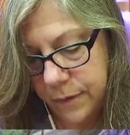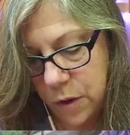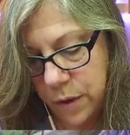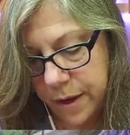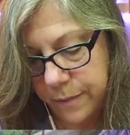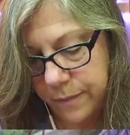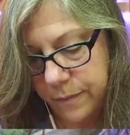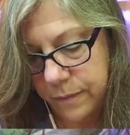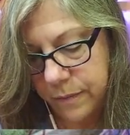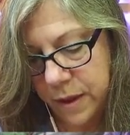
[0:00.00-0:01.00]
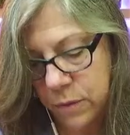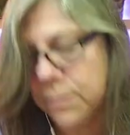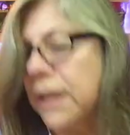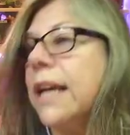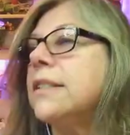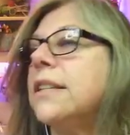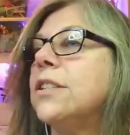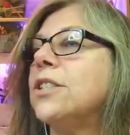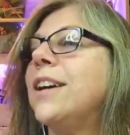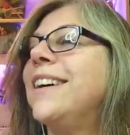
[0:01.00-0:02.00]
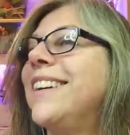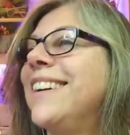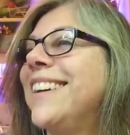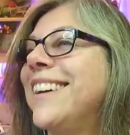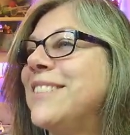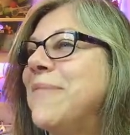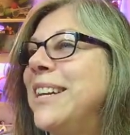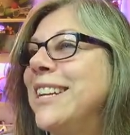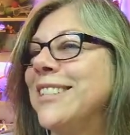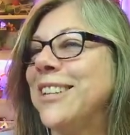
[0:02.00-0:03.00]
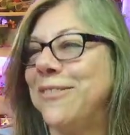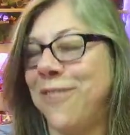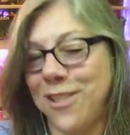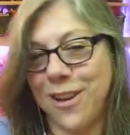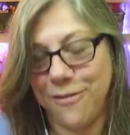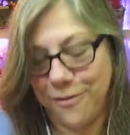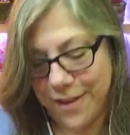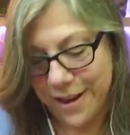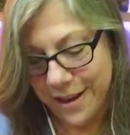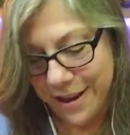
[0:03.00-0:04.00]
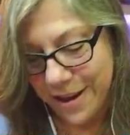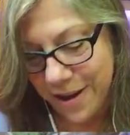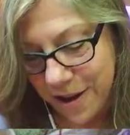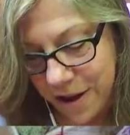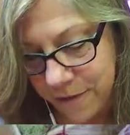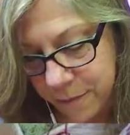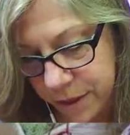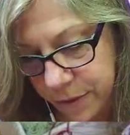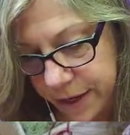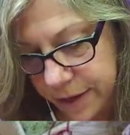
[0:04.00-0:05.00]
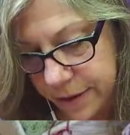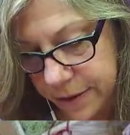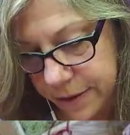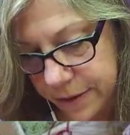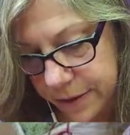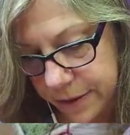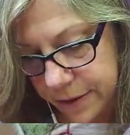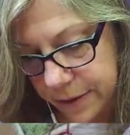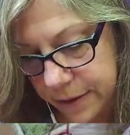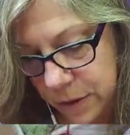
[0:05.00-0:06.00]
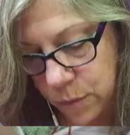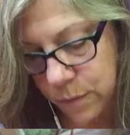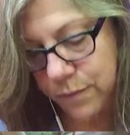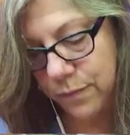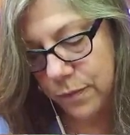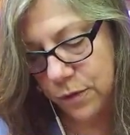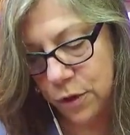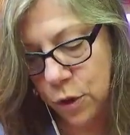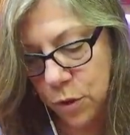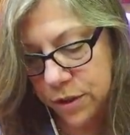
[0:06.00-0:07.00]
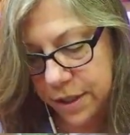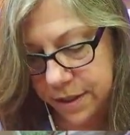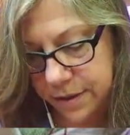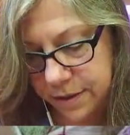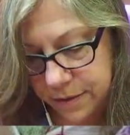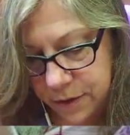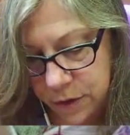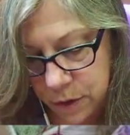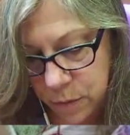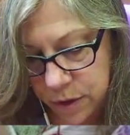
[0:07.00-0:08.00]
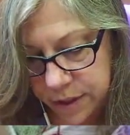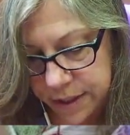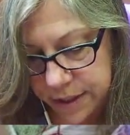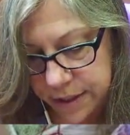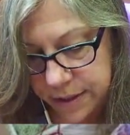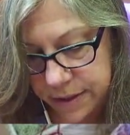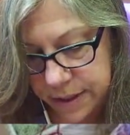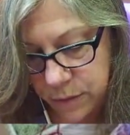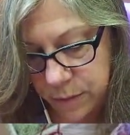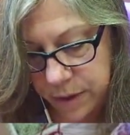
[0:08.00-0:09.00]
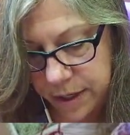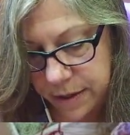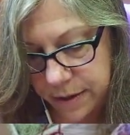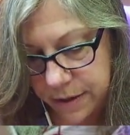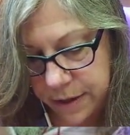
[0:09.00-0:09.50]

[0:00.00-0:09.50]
Okay, that was my last stitch because my needle's going to fall off my thread. Oh, 2 more stitches. 2 more stitches and we'll be done.